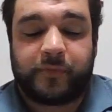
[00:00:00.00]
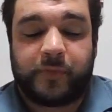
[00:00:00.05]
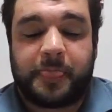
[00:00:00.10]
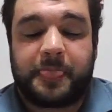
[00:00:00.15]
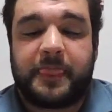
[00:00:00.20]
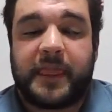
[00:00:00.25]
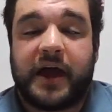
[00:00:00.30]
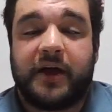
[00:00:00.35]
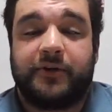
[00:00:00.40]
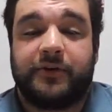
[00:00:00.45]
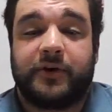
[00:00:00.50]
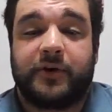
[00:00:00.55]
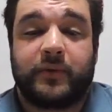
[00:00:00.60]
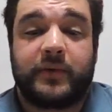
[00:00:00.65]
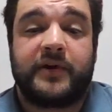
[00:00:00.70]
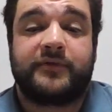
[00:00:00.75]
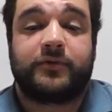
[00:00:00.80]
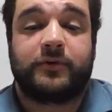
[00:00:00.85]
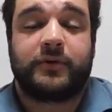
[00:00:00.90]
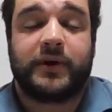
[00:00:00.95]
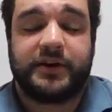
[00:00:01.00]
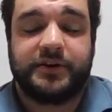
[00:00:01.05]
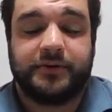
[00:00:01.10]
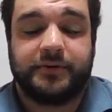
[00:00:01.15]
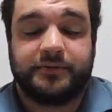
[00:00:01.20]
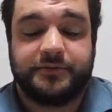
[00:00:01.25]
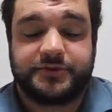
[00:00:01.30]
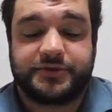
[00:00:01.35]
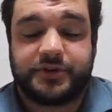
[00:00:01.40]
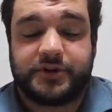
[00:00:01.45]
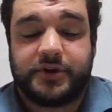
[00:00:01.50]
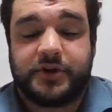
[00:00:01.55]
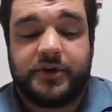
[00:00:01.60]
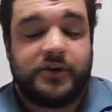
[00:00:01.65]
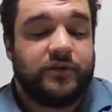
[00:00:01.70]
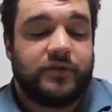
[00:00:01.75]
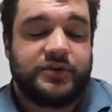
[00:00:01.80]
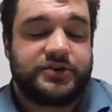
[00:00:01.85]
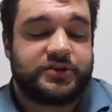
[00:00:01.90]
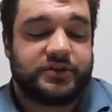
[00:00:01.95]
Now there are referendums,
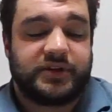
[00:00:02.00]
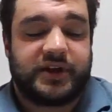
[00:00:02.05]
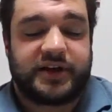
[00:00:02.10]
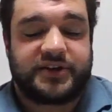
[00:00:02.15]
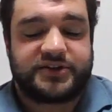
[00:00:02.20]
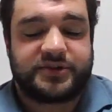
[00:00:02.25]
which allows